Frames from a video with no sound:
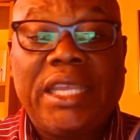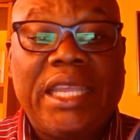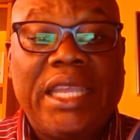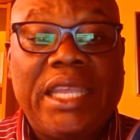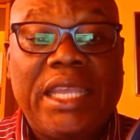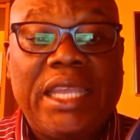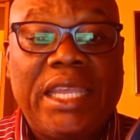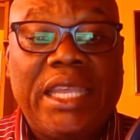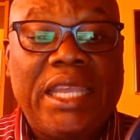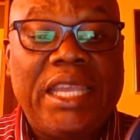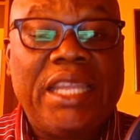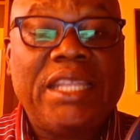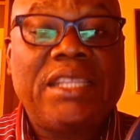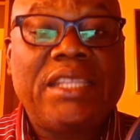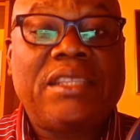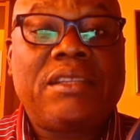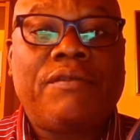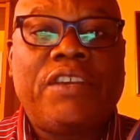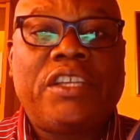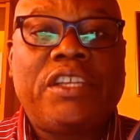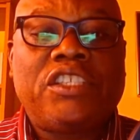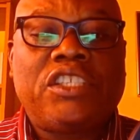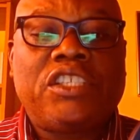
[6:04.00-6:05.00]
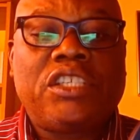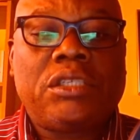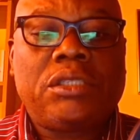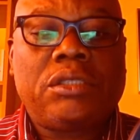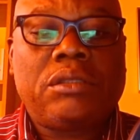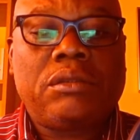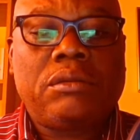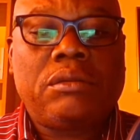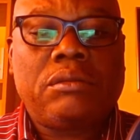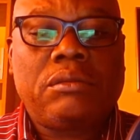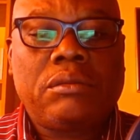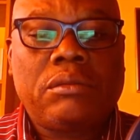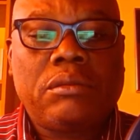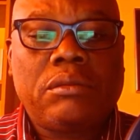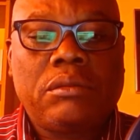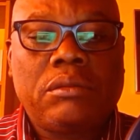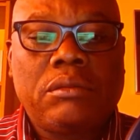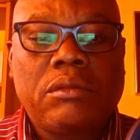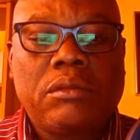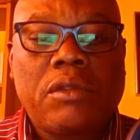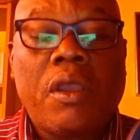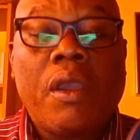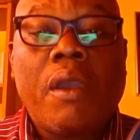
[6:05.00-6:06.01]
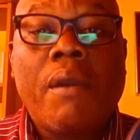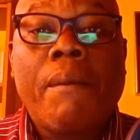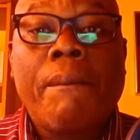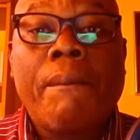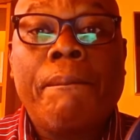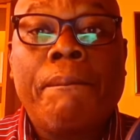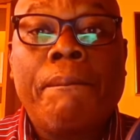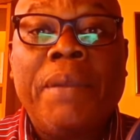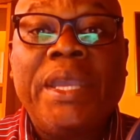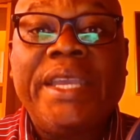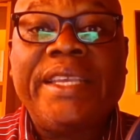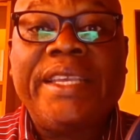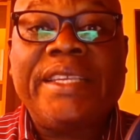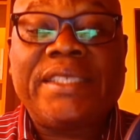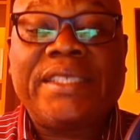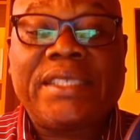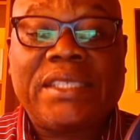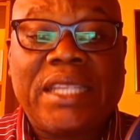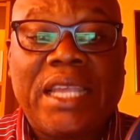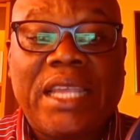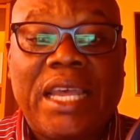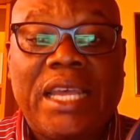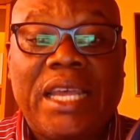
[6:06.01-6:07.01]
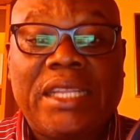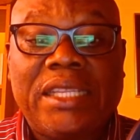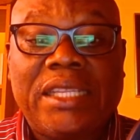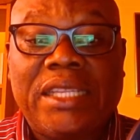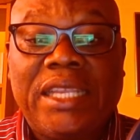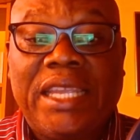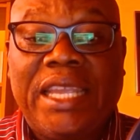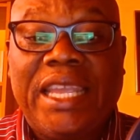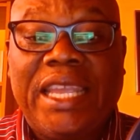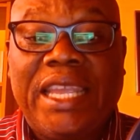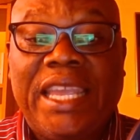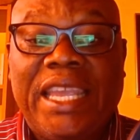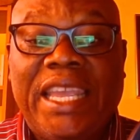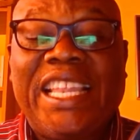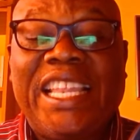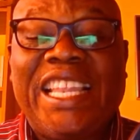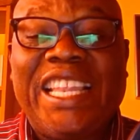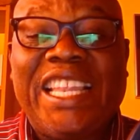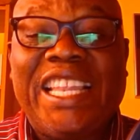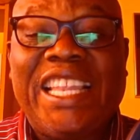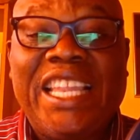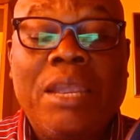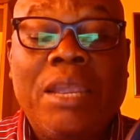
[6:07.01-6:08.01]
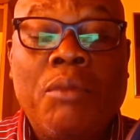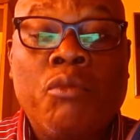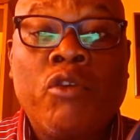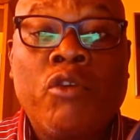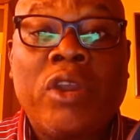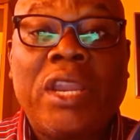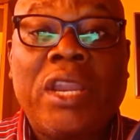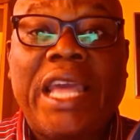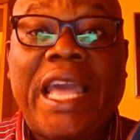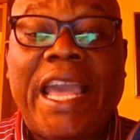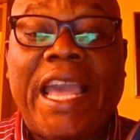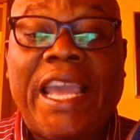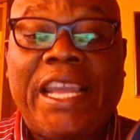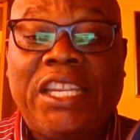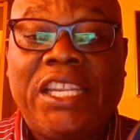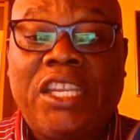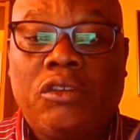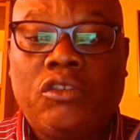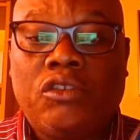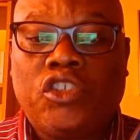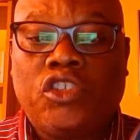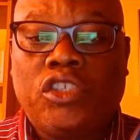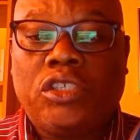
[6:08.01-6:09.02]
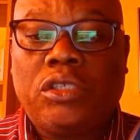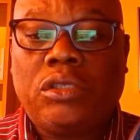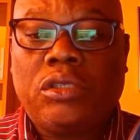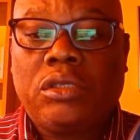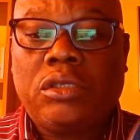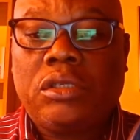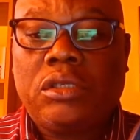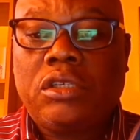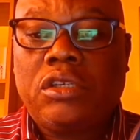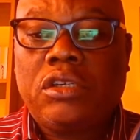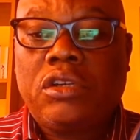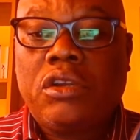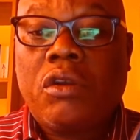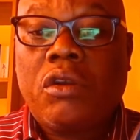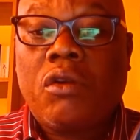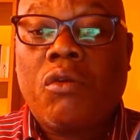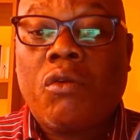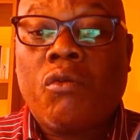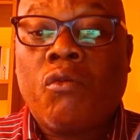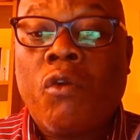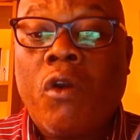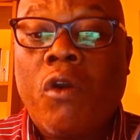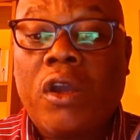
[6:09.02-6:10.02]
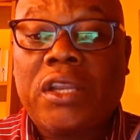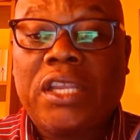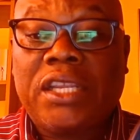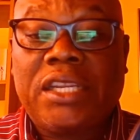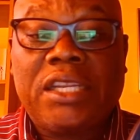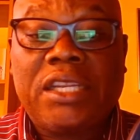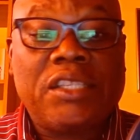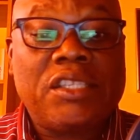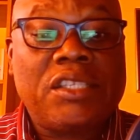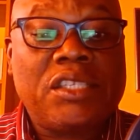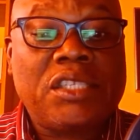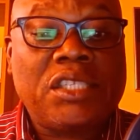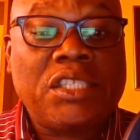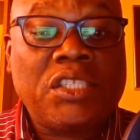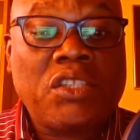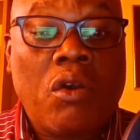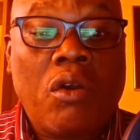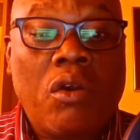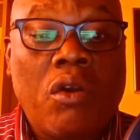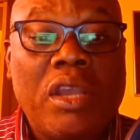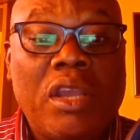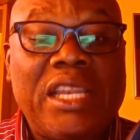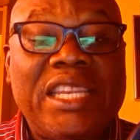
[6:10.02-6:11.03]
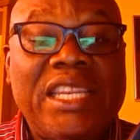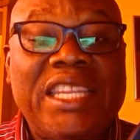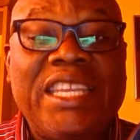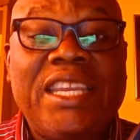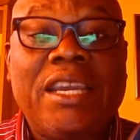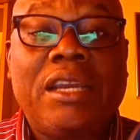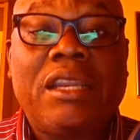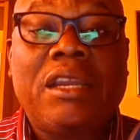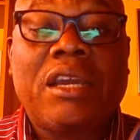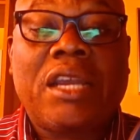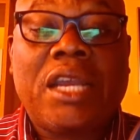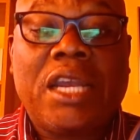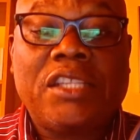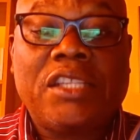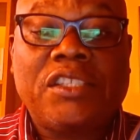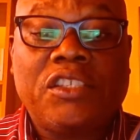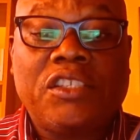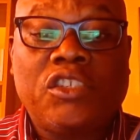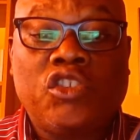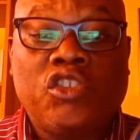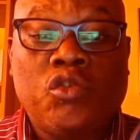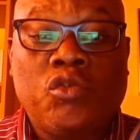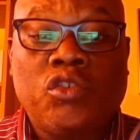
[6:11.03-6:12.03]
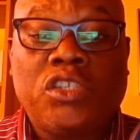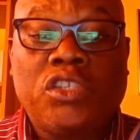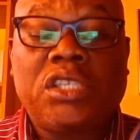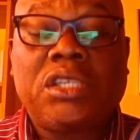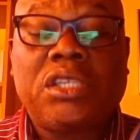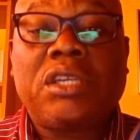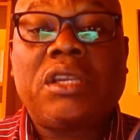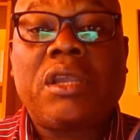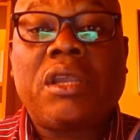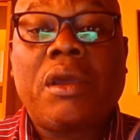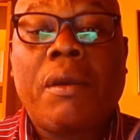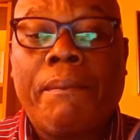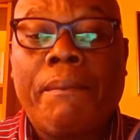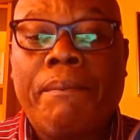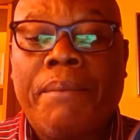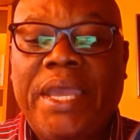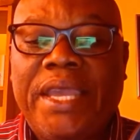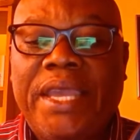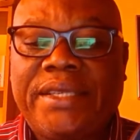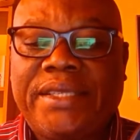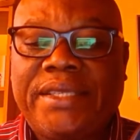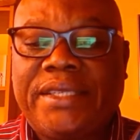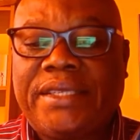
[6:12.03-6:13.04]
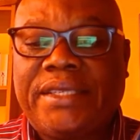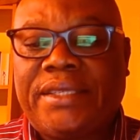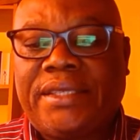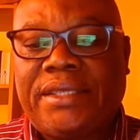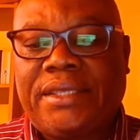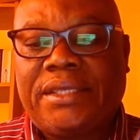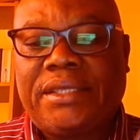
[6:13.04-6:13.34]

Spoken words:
intervention based on a liberal ideology rather than sound legal or constitutional basis.